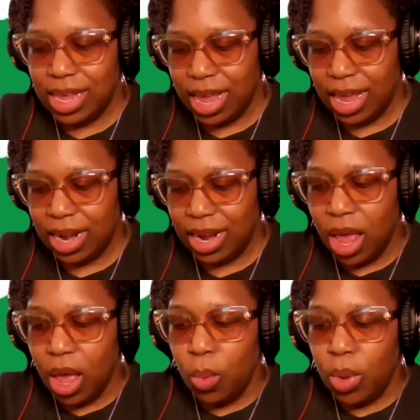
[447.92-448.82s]
yeah.
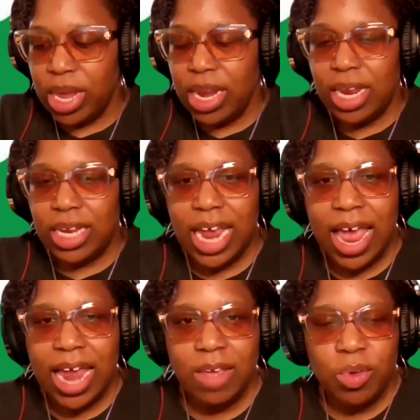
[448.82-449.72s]
Well, in the
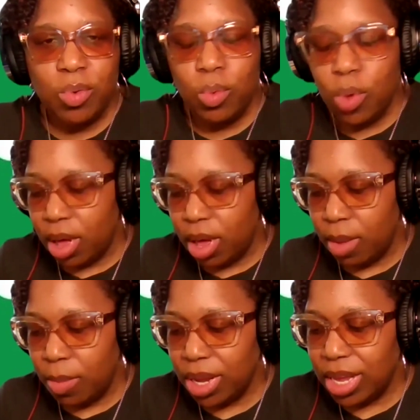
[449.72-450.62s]
chat, if you
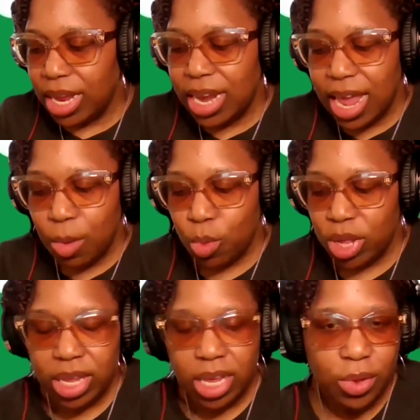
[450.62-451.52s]
can name
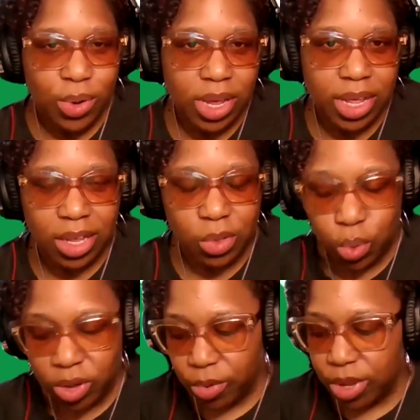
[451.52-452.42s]
one thing you did this
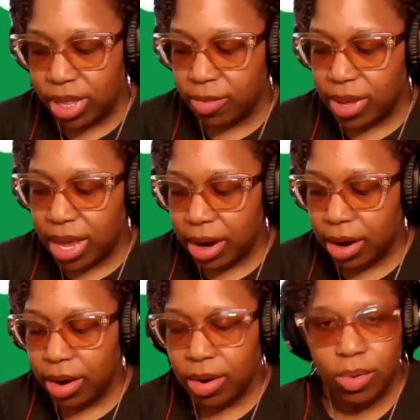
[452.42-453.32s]
week for
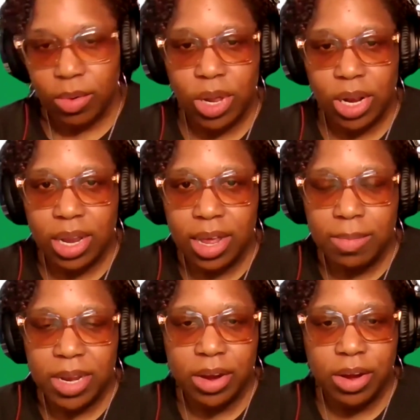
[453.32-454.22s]
self-care, we'd love
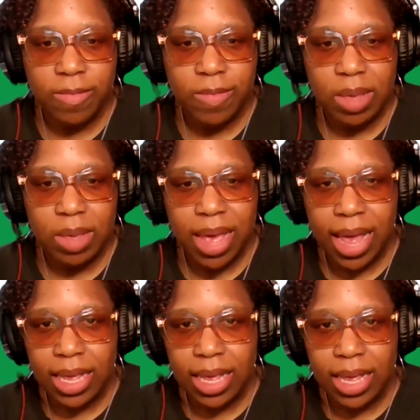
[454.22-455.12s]
to hear your
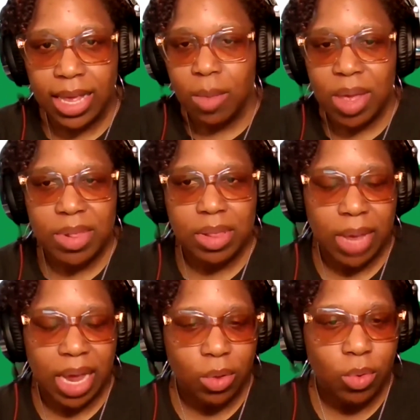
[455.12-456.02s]
feedback. And maybe
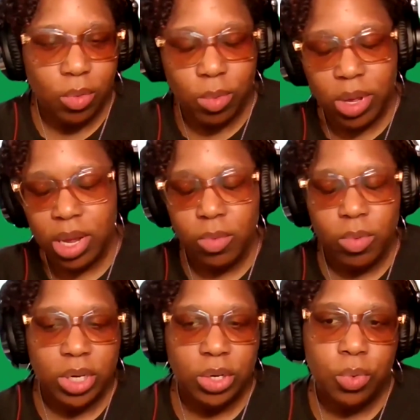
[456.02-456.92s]
somebody who can read
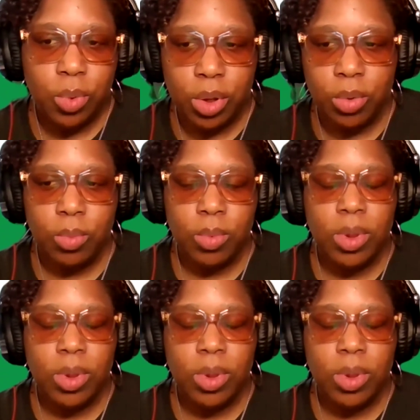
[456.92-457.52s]
what you wrote